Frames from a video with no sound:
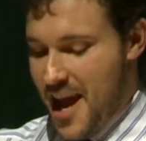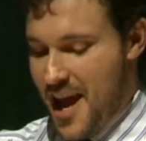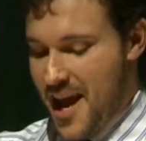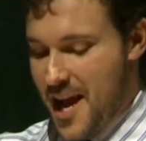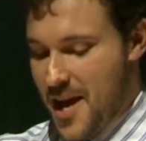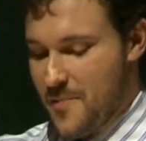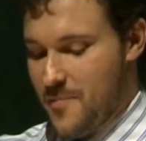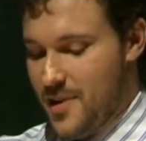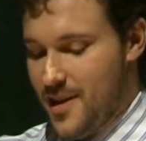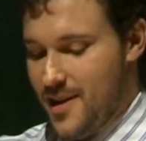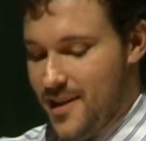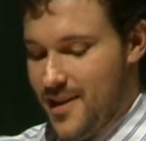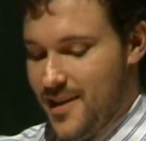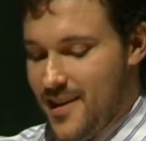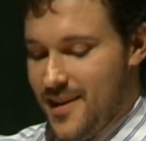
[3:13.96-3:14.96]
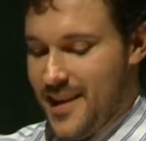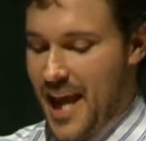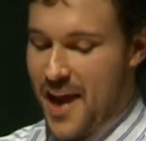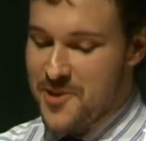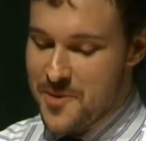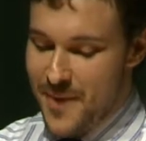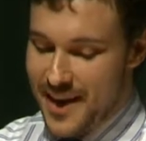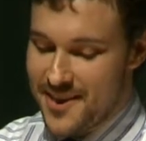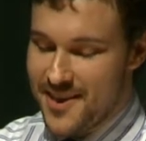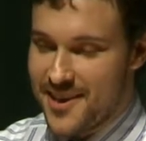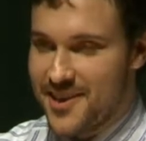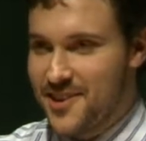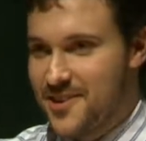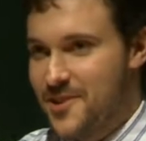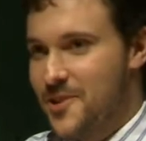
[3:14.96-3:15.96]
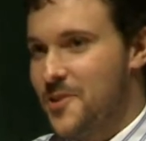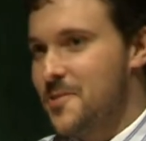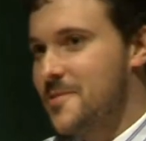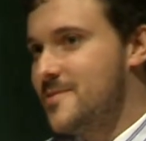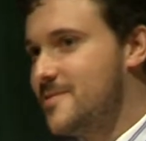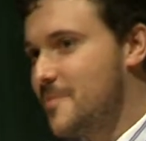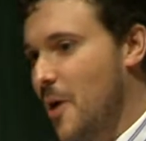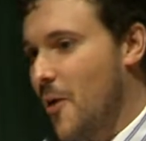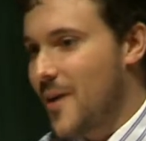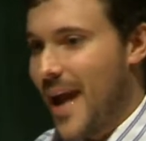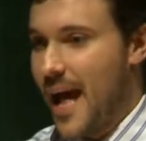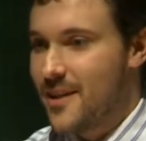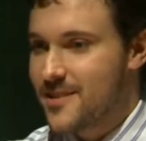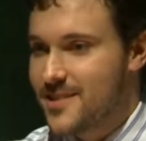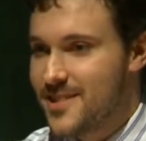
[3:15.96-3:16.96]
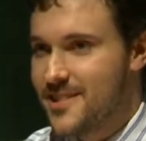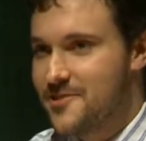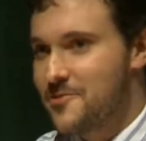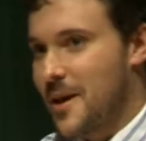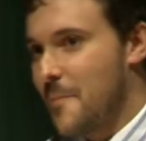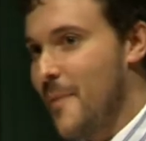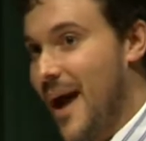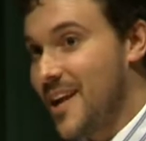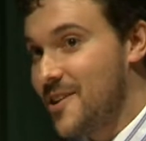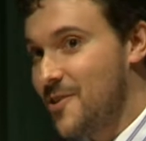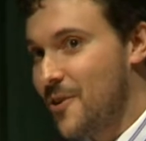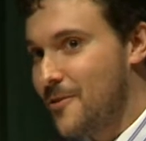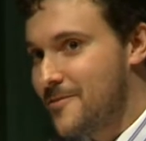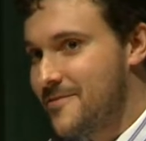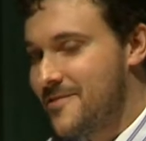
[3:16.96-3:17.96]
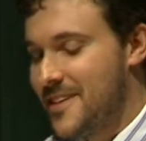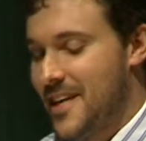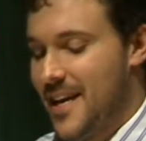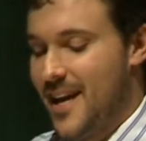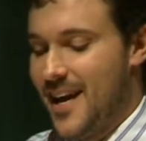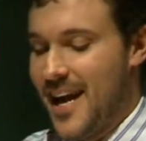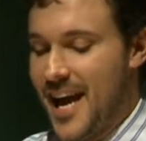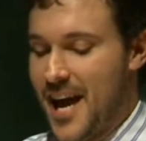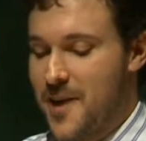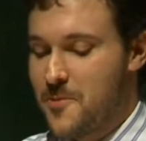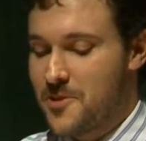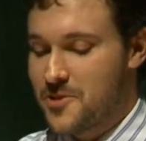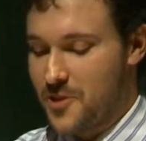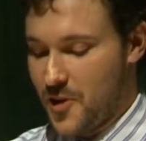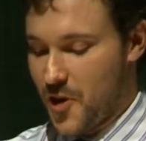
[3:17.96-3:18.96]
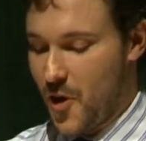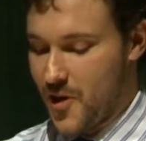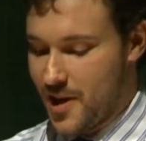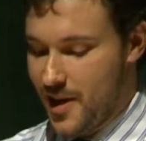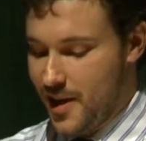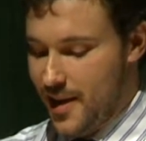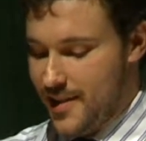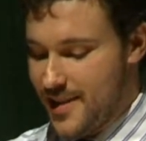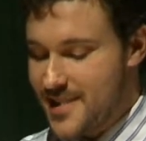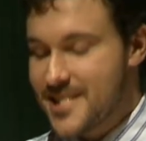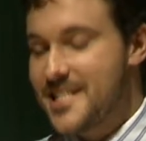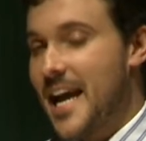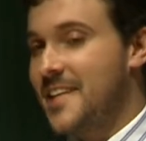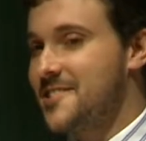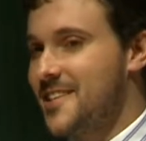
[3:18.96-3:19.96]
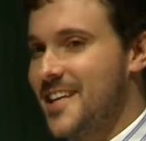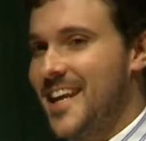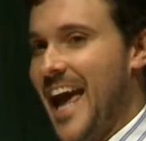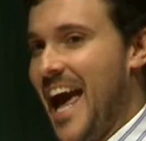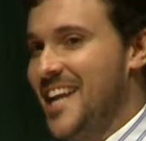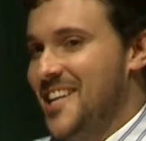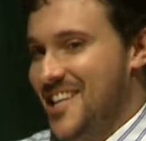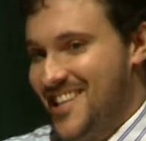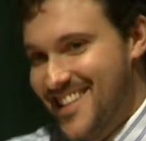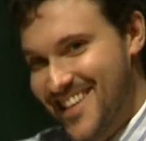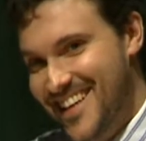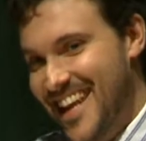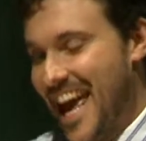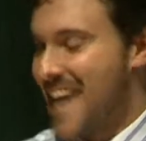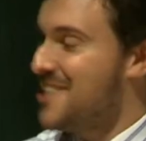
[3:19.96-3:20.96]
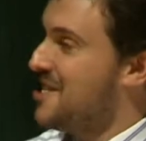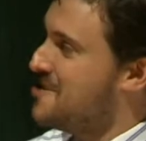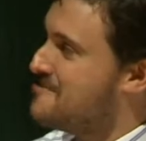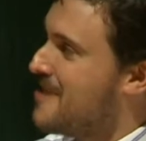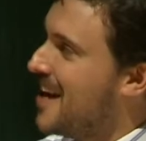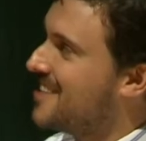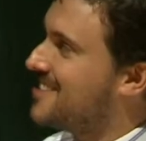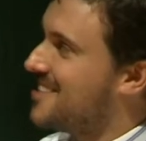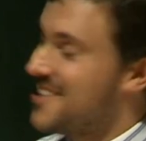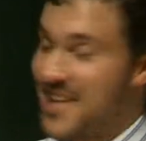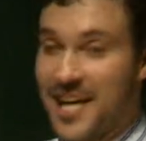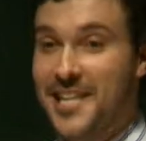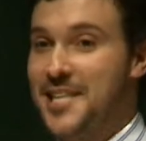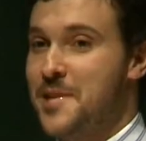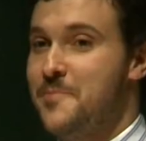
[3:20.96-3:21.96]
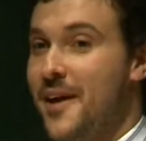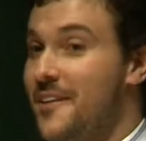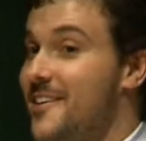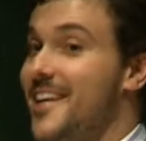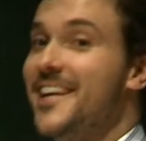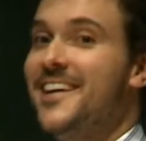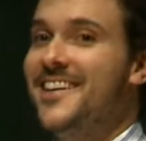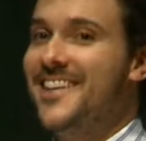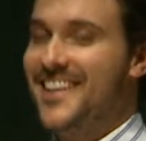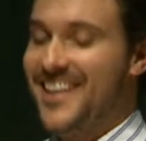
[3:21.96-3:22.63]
Now you might think, well, galaxies, Rachmaninoff, what's going on? This is actually Kanye West and Katy Perry.